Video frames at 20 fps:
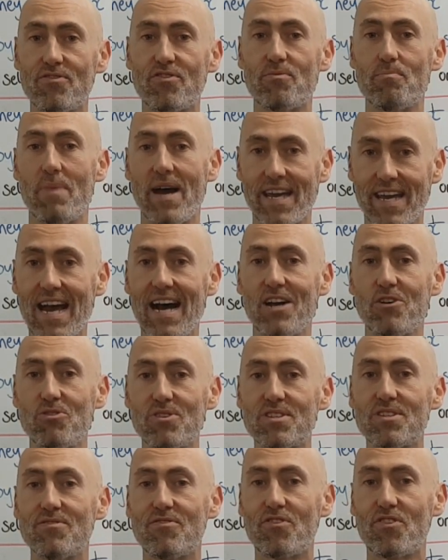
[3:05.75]
make
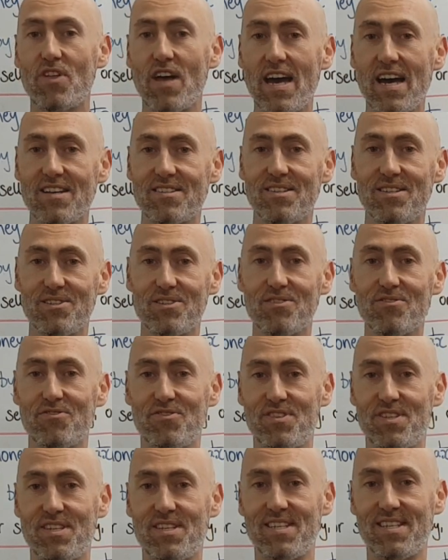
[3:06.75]
hundreds of thousands of
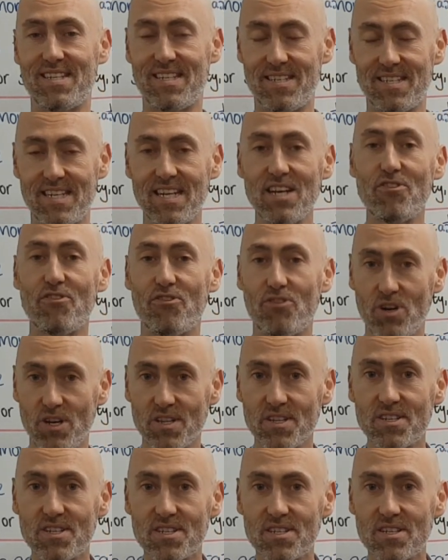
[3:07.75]

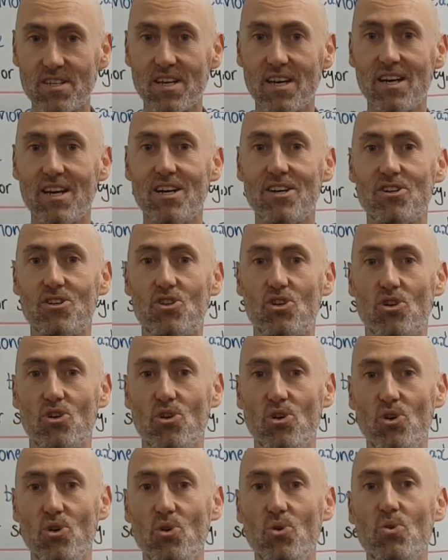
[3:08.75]
difference
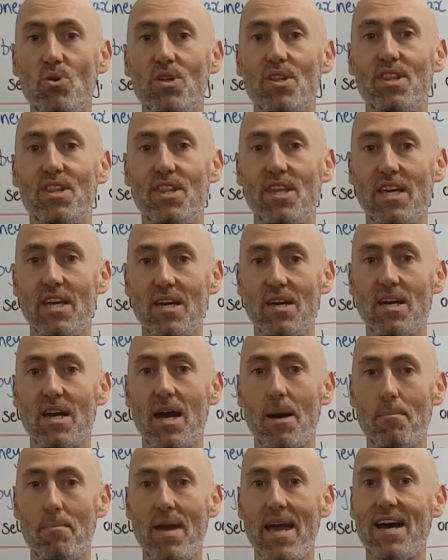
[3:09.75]
to the
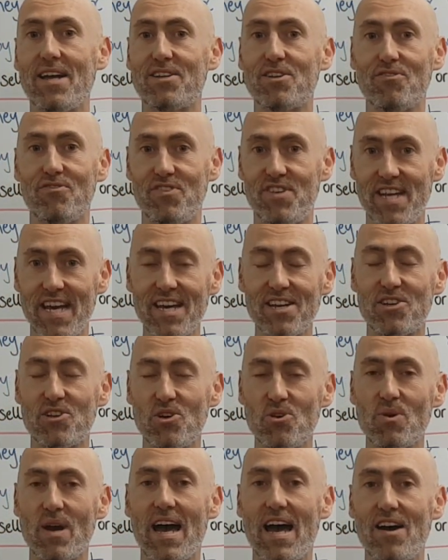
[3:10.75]
amount of debt
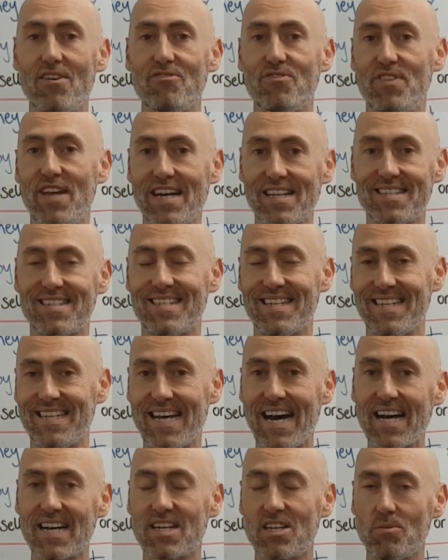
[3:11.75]
you have that's
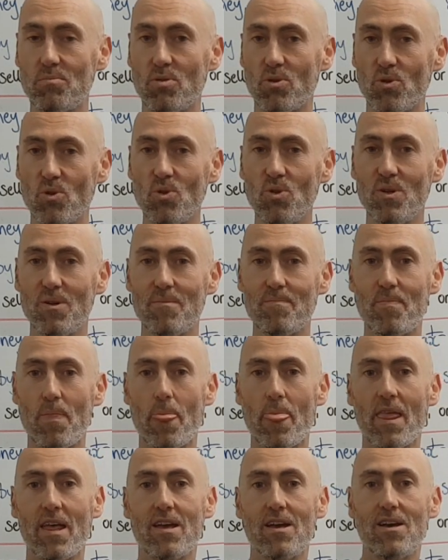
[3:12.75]
deductible,
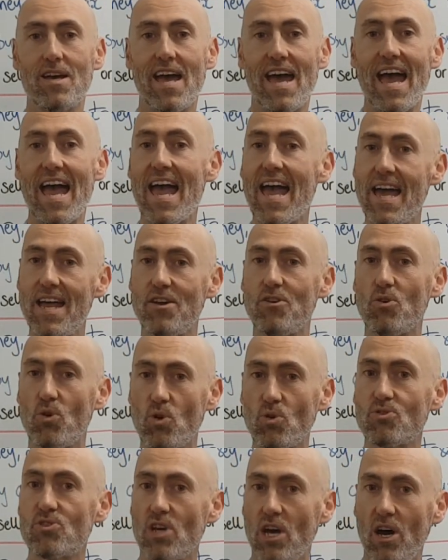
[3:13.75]
and
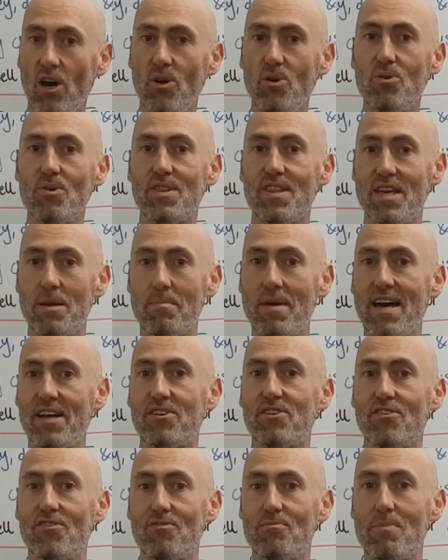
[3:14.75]
also the
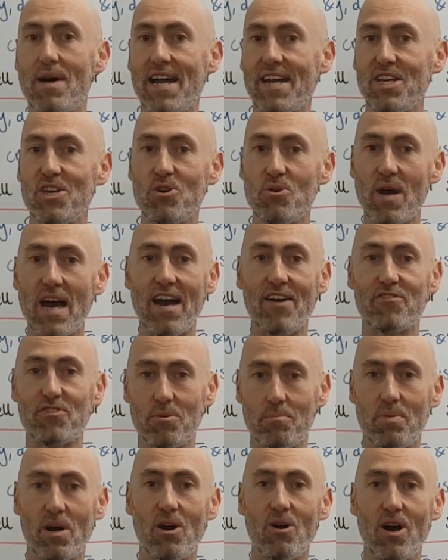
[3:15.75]
amount of money you have to
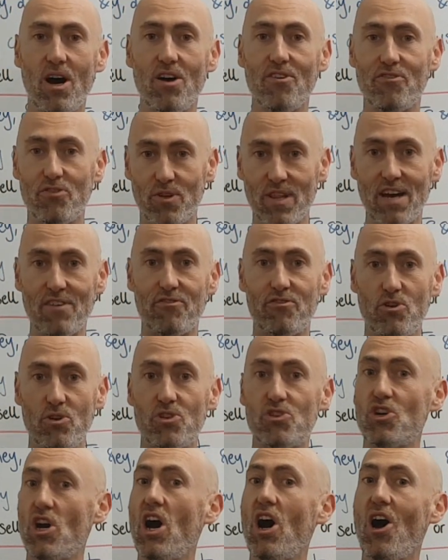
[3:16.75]
borrow for that
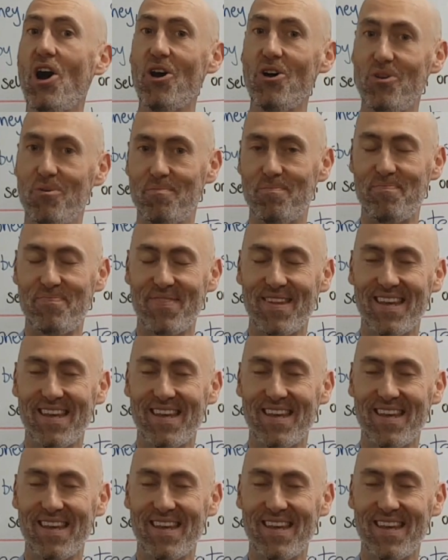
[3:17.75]
future home.